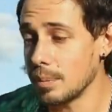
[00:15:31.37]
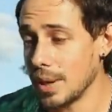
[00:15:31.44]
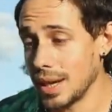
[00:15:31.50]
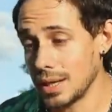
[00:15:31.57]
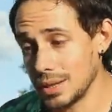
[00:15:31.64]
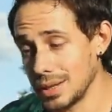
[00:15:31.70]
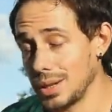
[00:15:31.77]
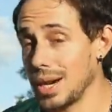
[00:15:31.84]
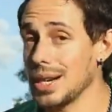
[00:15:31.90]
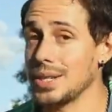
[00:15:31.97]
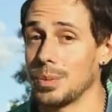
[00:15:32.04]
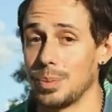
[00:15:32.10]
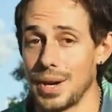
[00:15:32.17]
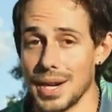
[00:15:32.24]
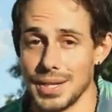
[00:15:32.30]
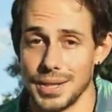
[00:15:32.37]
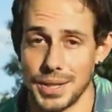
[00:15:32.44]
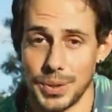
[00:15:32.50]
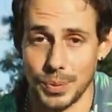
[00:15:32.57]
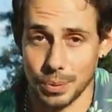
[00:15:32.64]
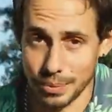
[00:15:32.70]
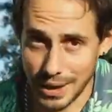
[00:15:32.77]
I'm actually quite surprised that
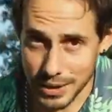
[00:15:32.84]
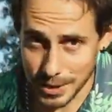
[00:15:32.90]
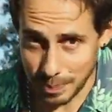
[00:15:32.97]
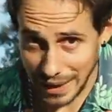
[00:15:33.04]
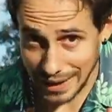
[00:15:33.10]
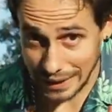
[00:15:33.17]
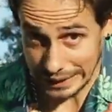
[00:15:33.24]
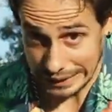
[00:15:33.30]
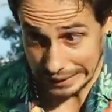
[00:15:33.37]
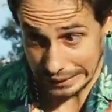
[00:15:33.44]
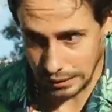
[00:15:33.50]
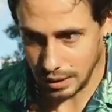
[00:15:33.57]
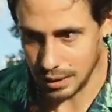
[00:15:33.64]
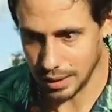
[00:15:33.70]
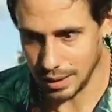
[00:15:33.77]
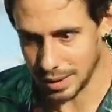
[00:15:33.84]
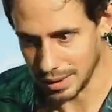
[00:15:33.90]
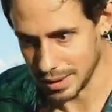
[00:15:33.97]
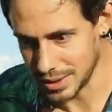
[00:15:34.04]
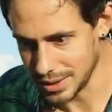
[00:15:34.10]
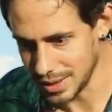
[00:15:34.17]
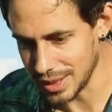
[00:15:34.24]
this one bounced back, in all
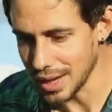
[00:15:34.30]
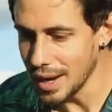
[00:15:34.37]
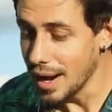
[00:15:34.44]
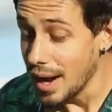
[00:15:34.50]
honesty.